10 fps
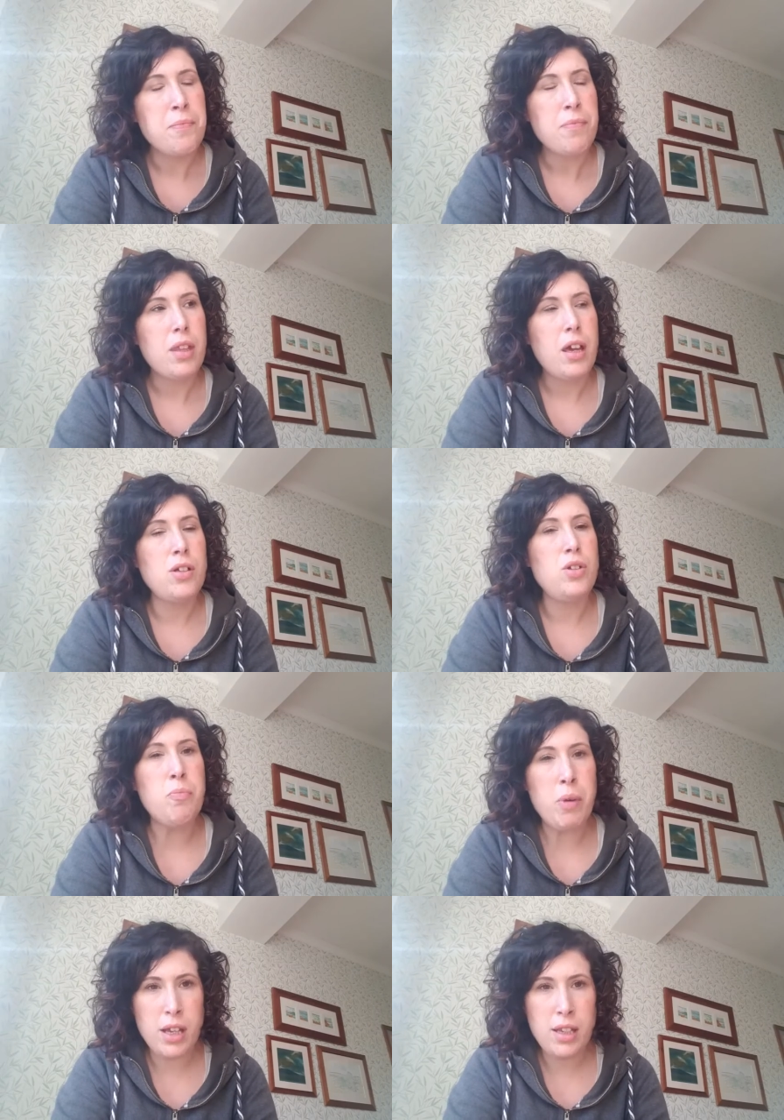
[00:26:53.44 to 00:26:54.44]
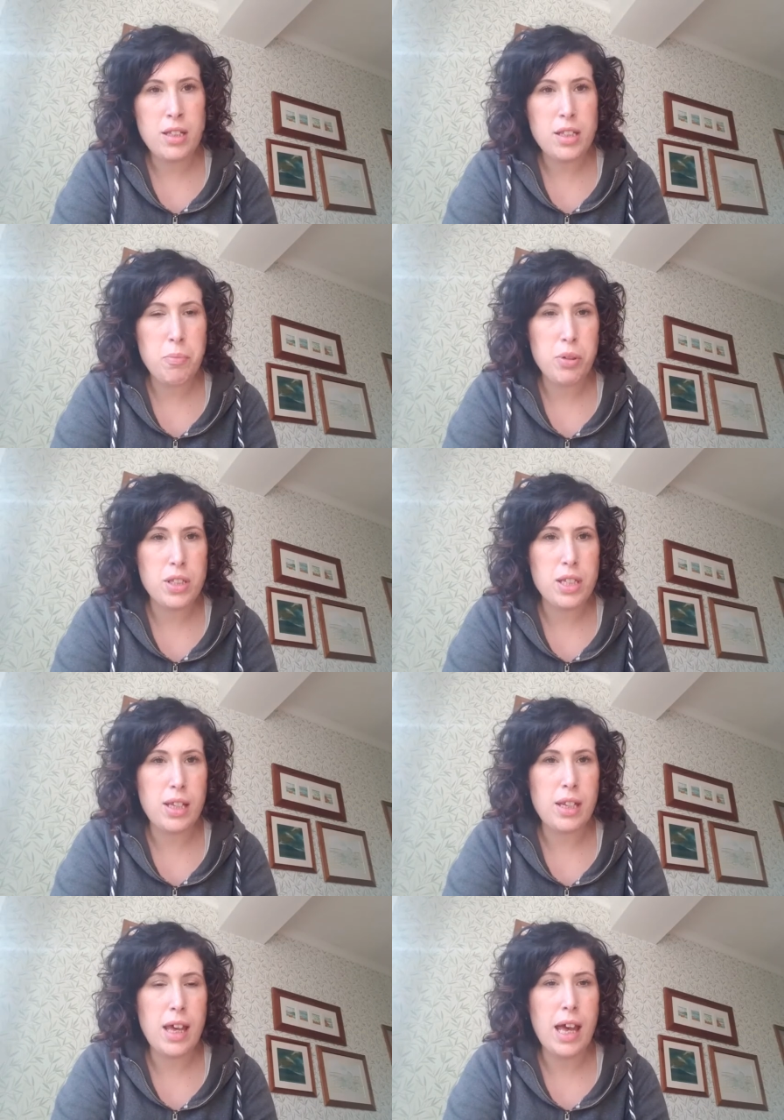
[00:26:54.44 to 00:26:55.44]
you might need to put
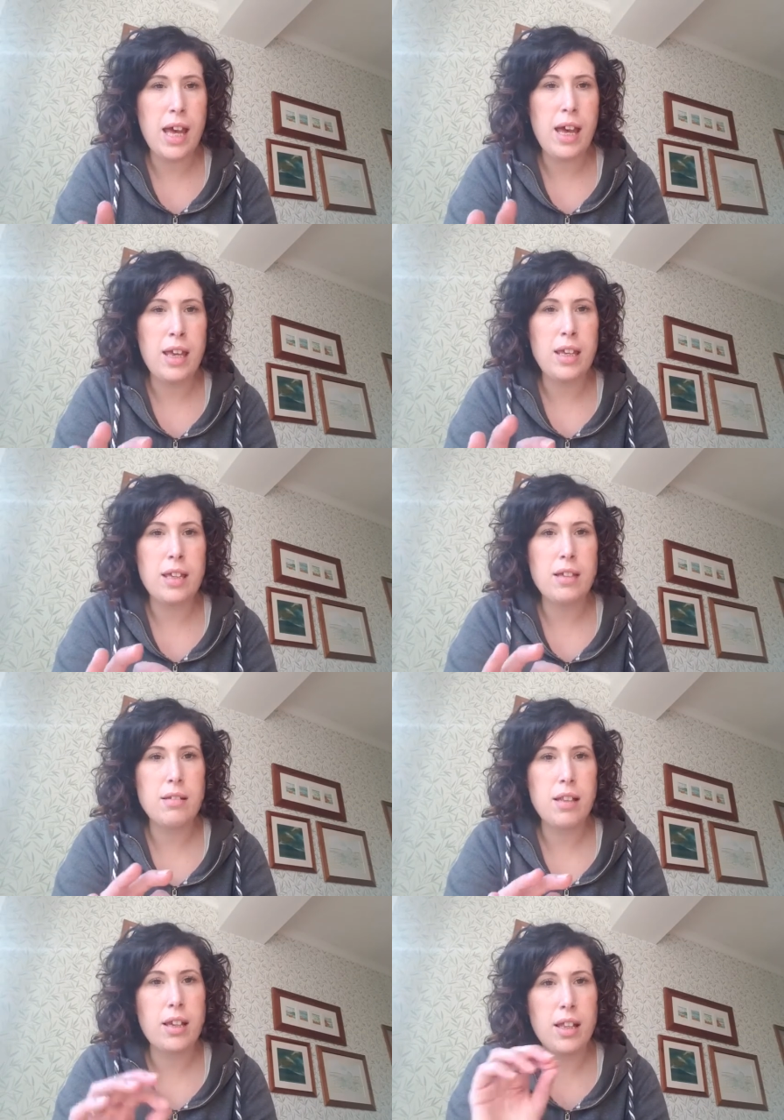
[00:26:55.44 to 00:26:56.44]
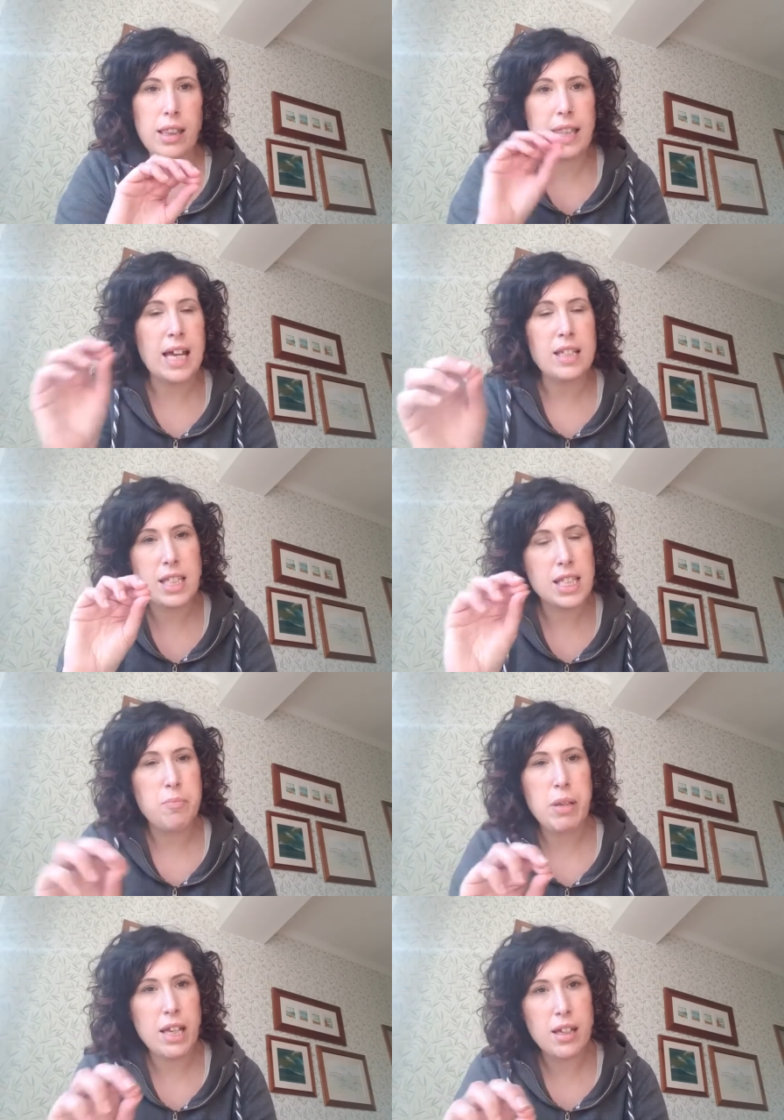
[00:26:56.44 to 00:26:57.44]
in a last
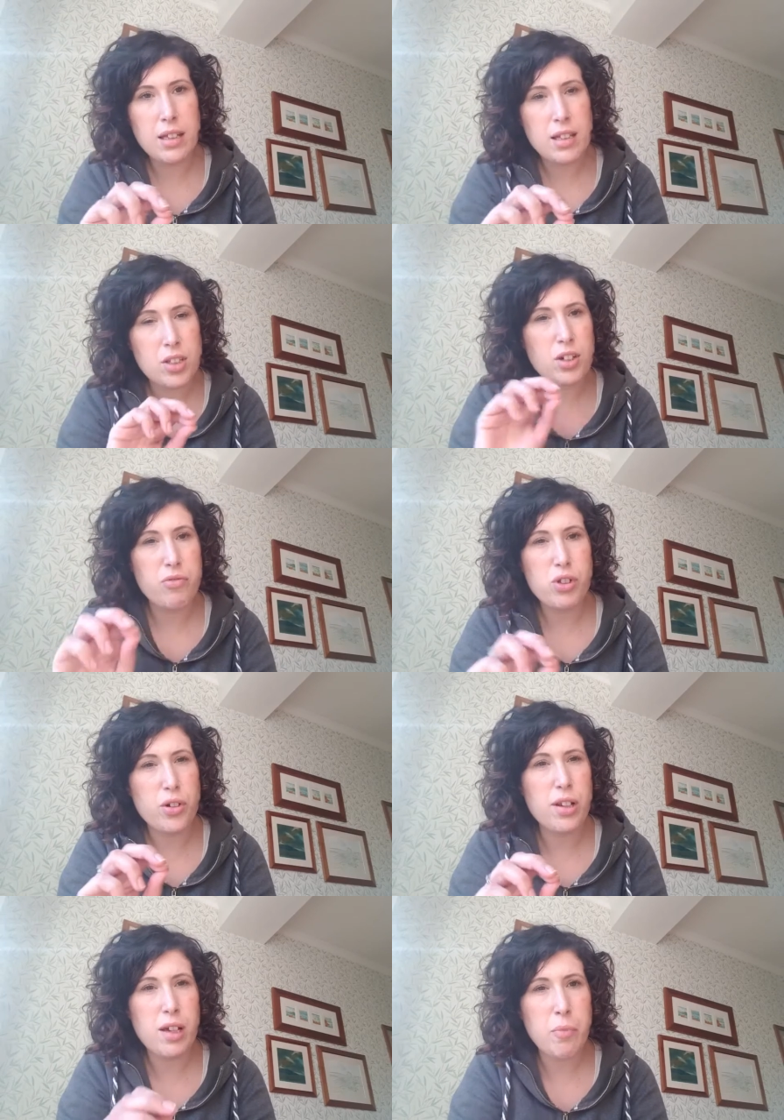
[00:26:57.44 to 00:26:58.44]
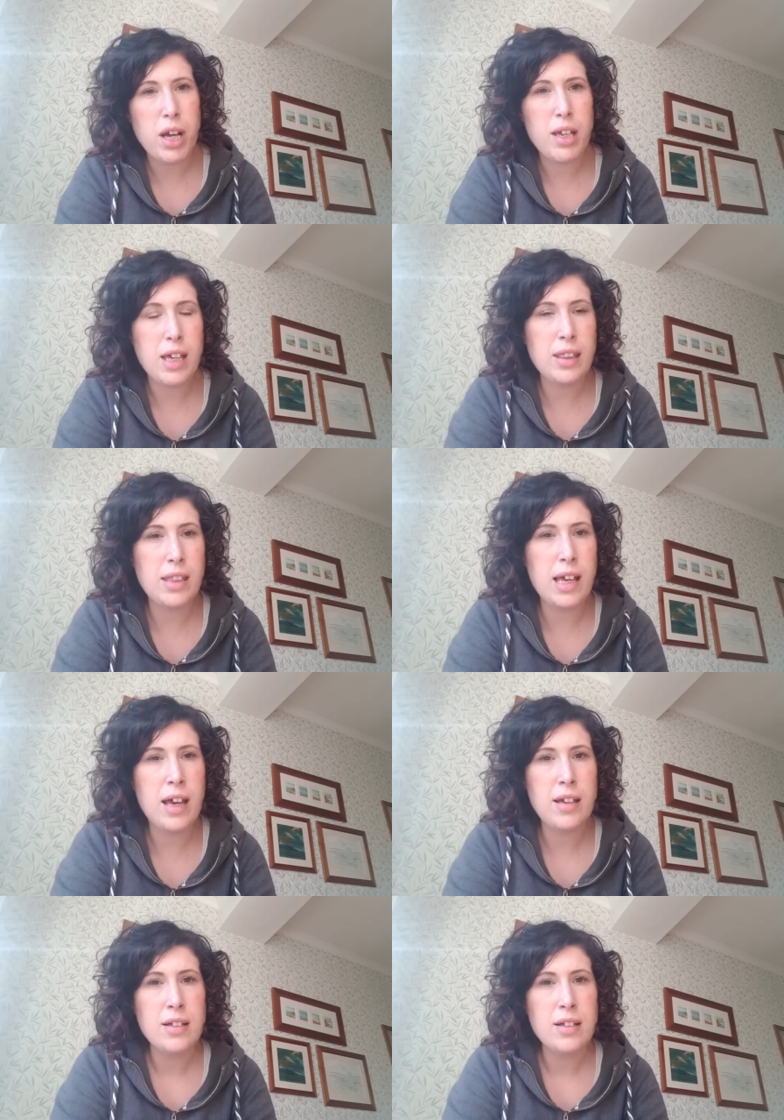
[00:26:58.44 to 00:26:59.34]
minute sort of toilet break in there.